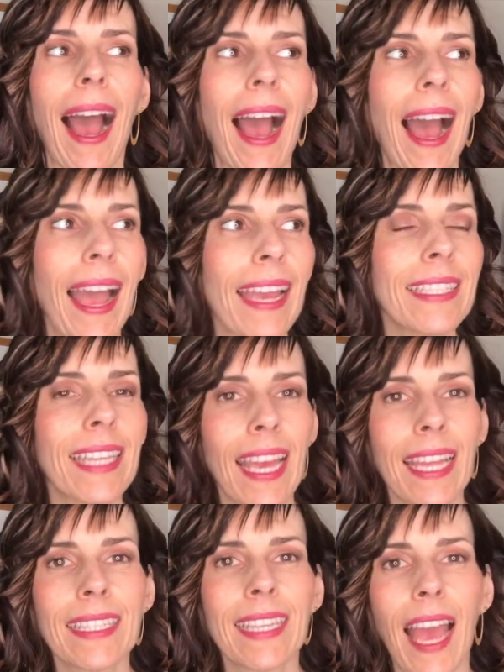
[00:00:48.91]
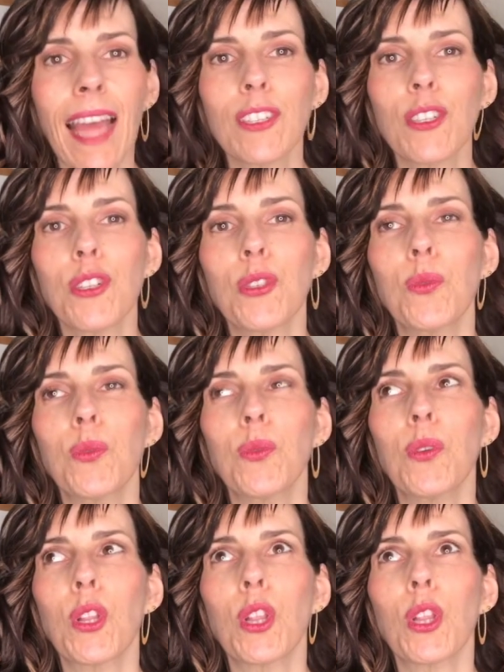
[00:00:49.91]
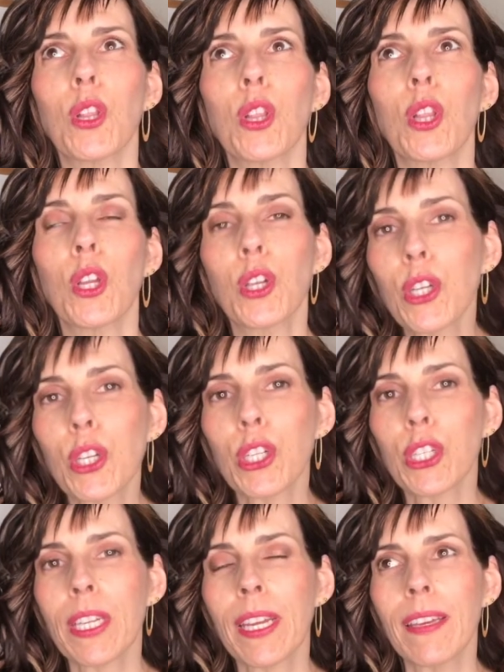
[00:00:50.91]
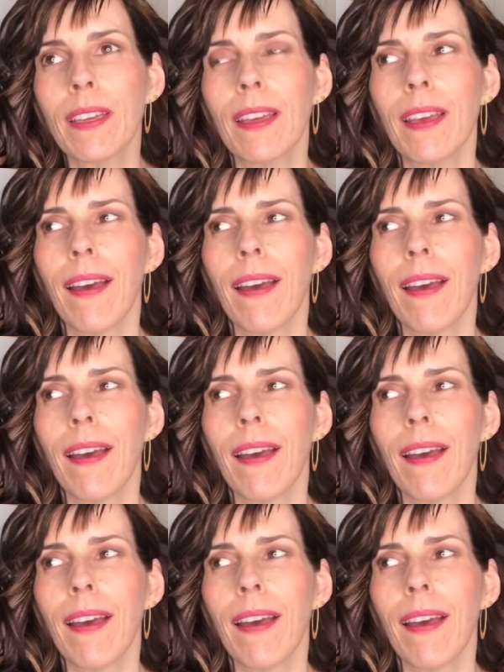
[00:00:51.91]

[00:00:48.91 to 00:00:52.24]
I tend not to learn